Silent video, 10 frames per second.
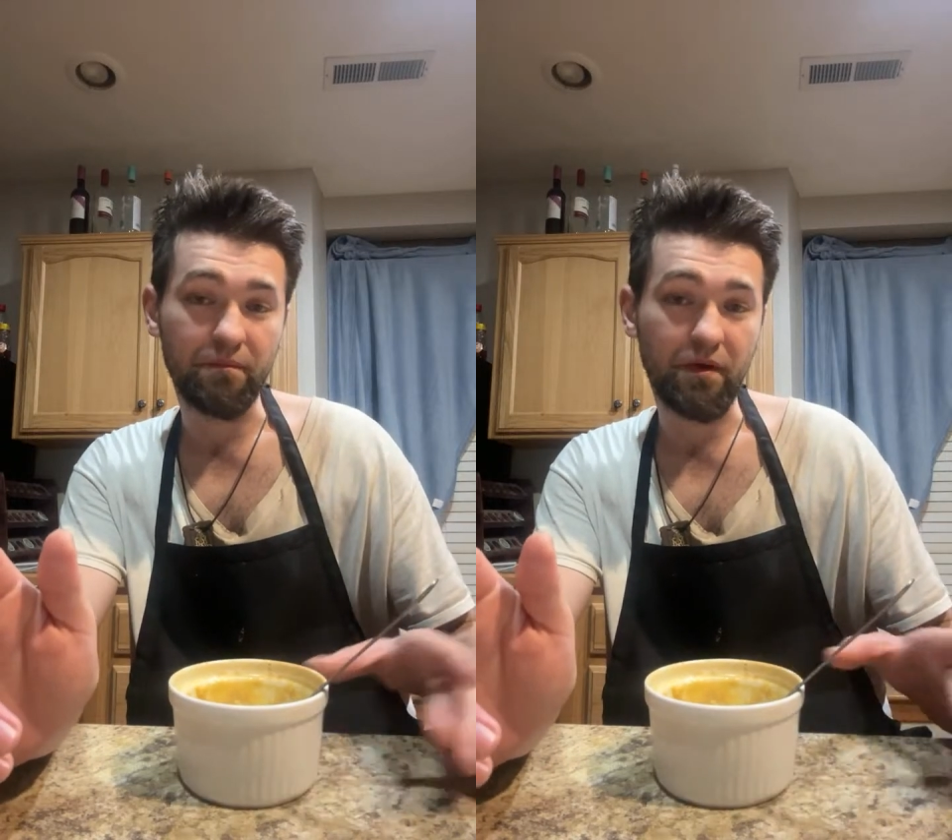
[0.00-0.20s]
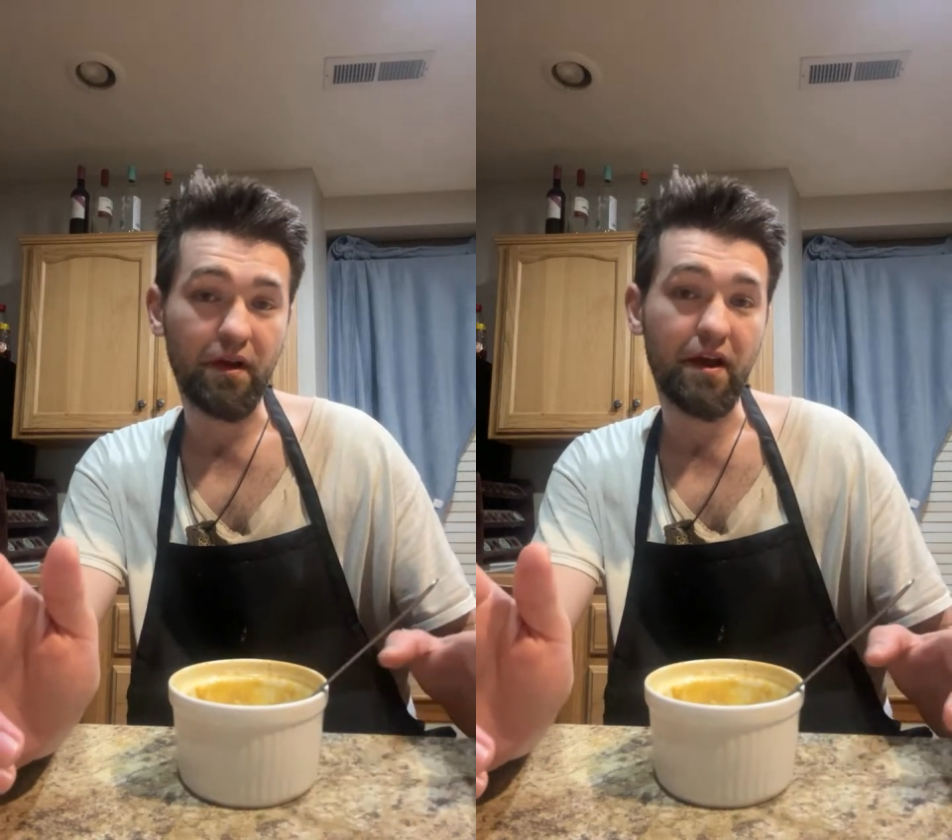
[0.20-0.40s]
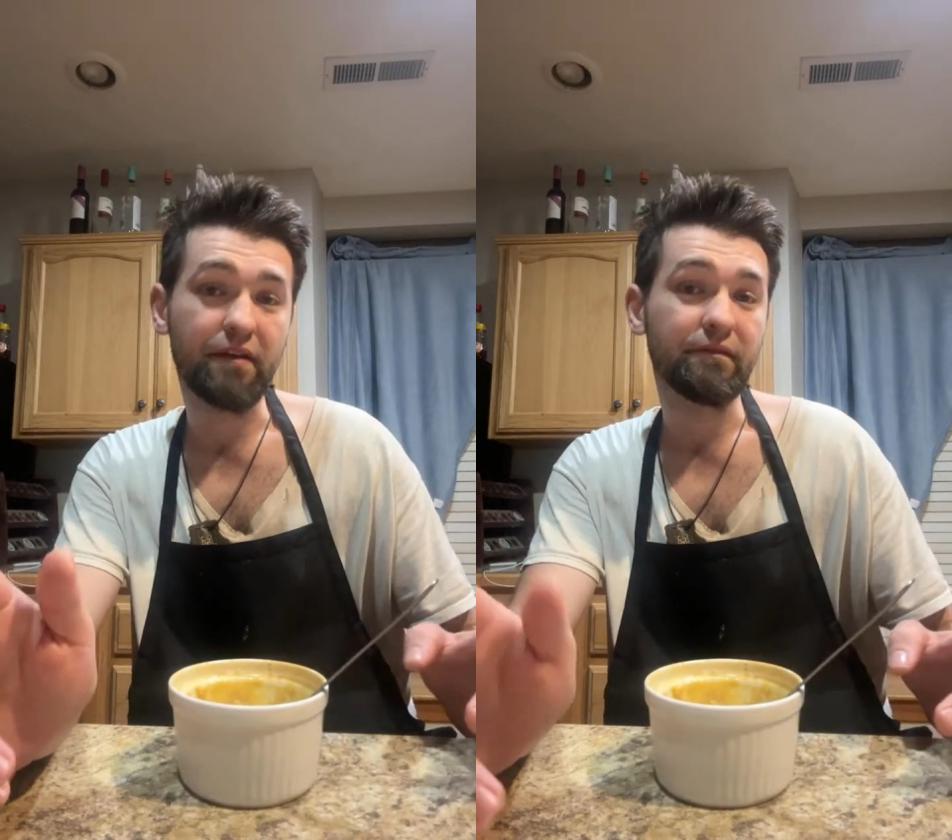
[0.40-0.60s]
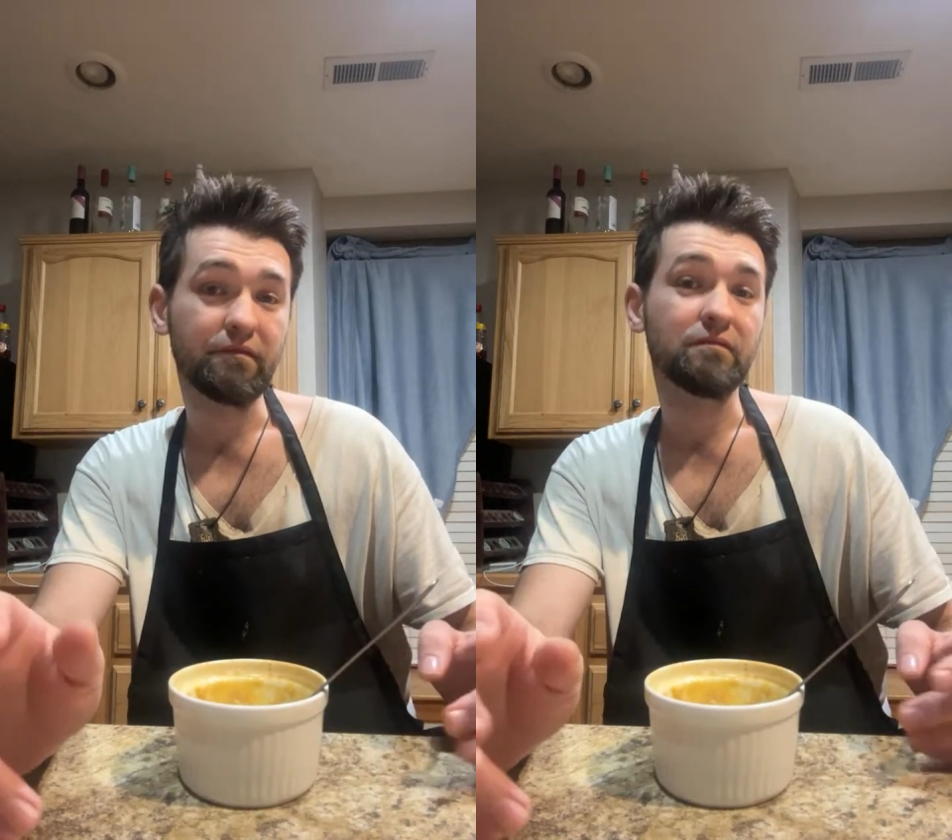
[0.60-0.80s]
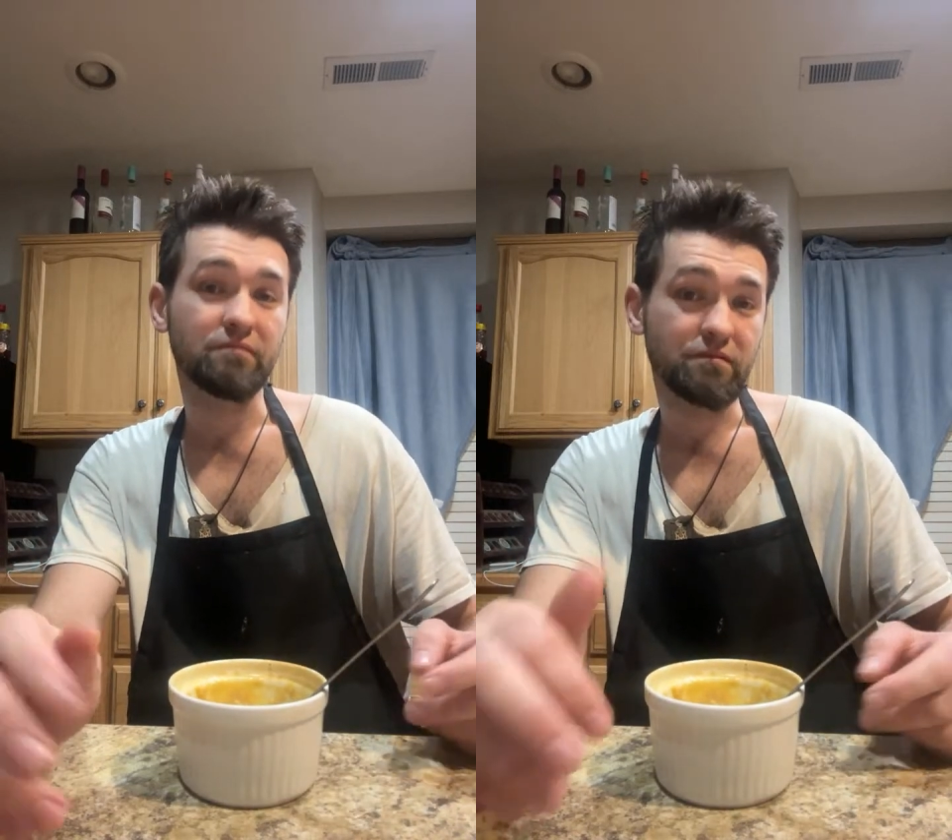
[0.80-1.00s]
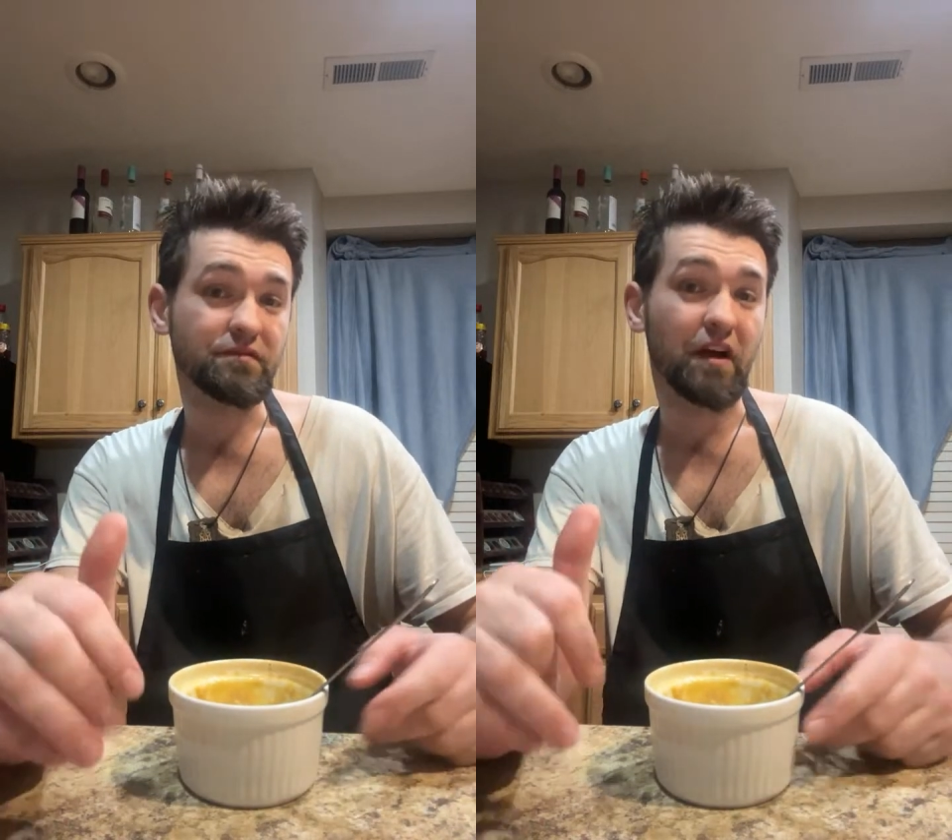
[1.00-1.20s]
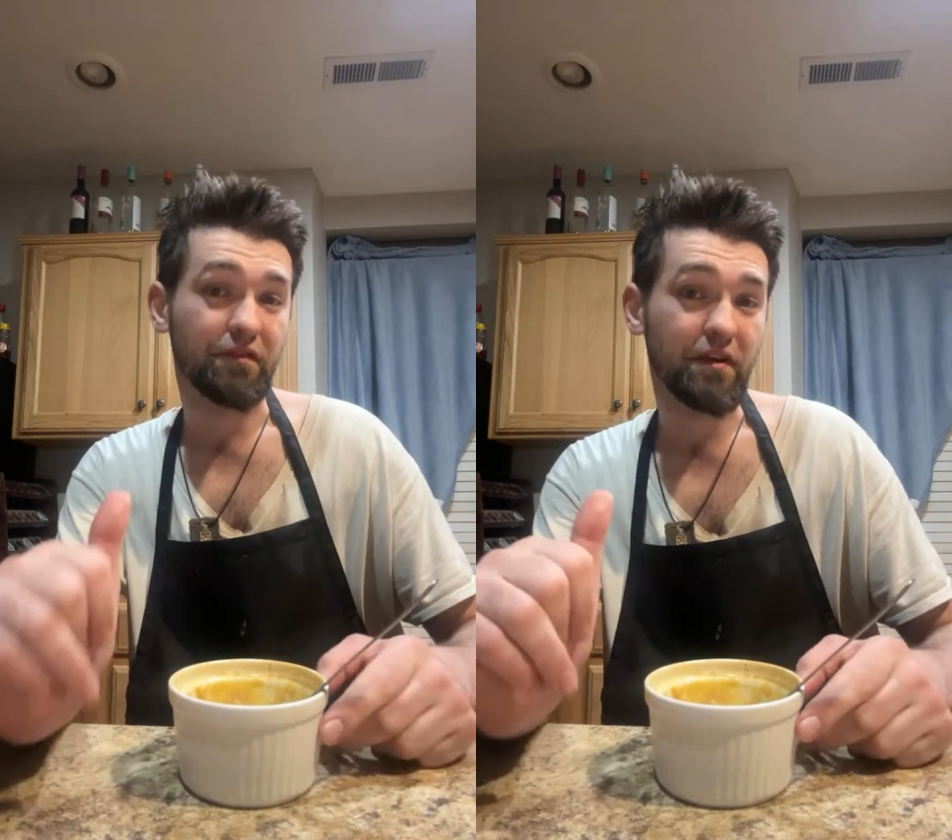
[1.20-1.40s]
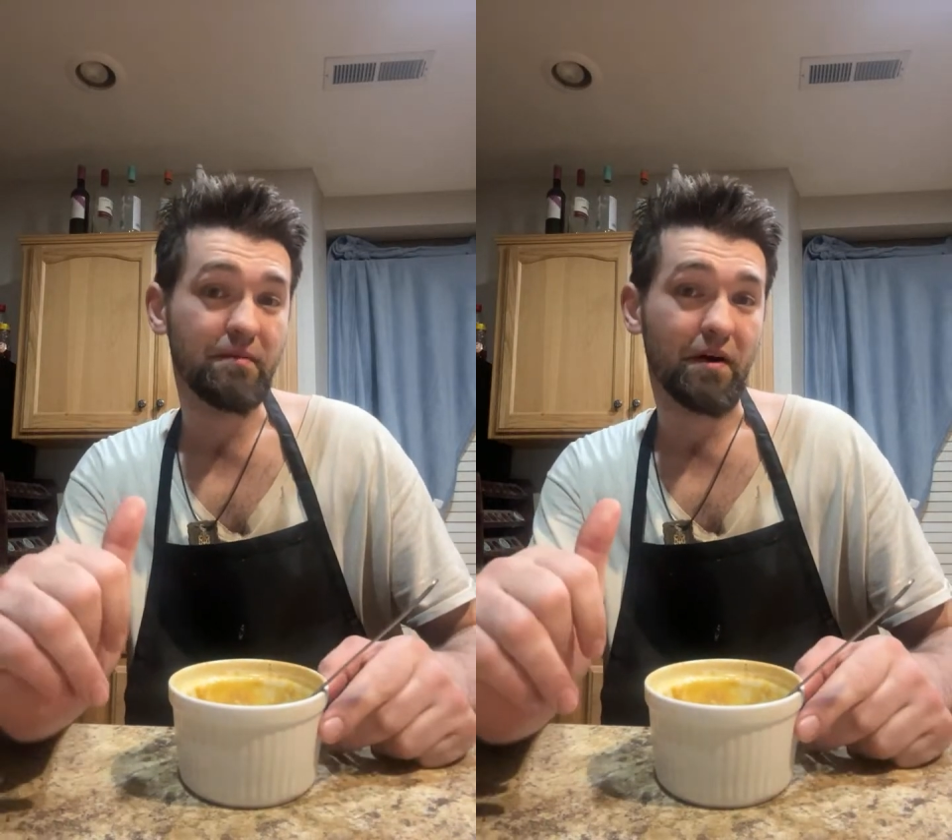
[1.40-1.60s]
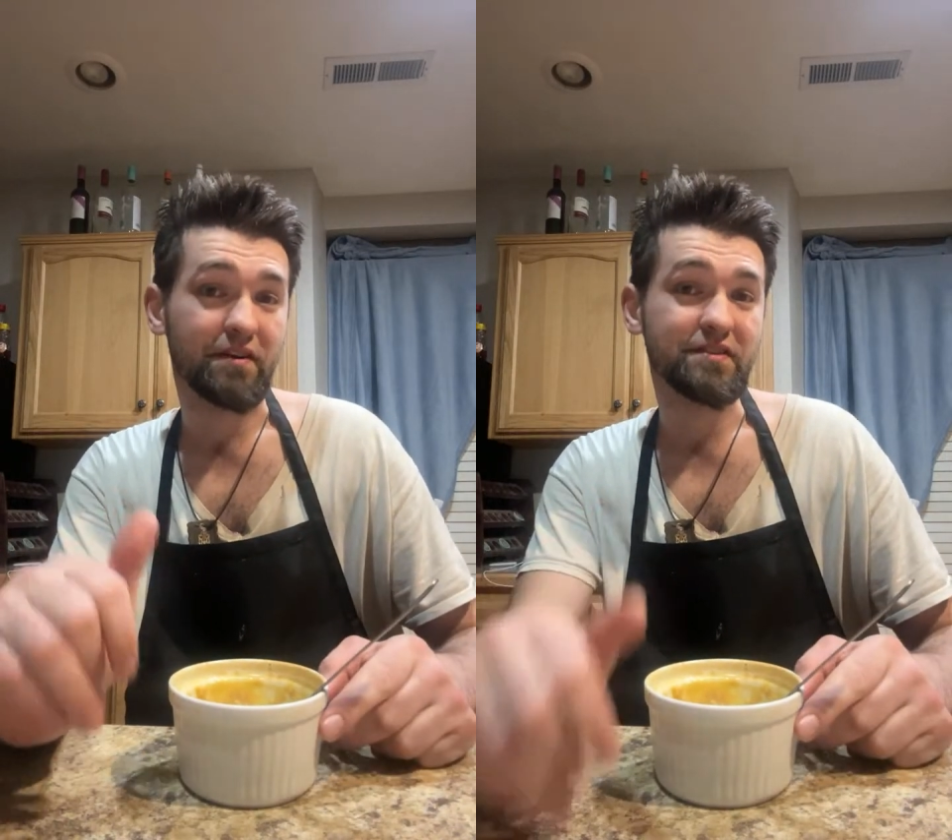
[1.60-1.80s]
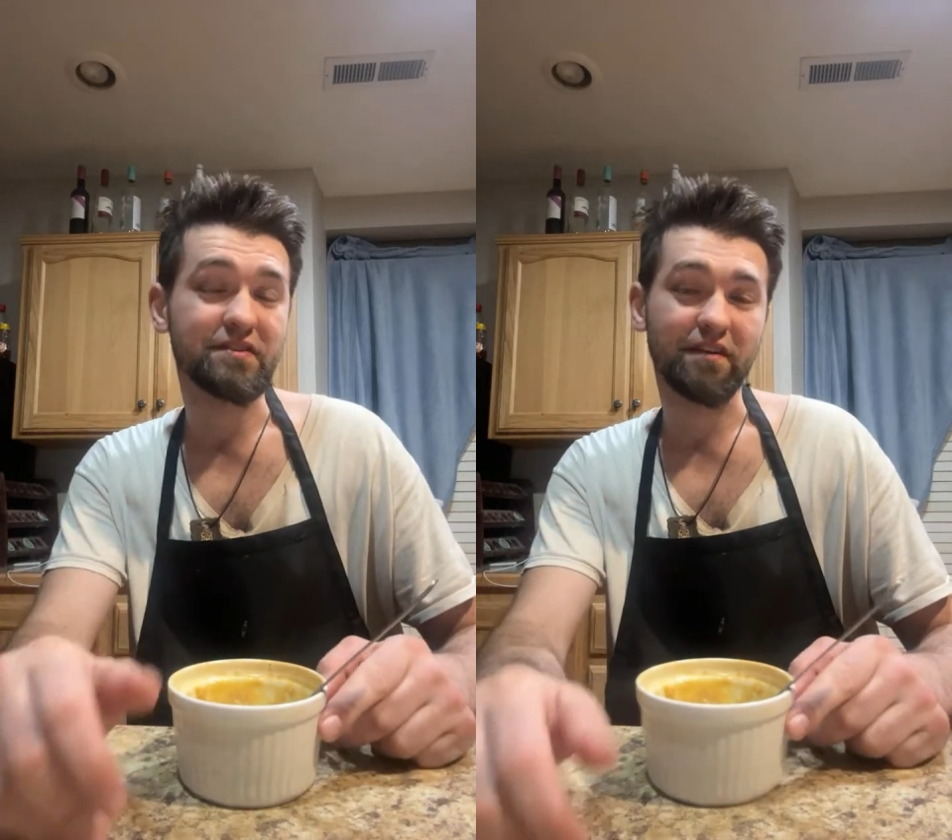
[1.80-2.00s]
brulee, definitely a must.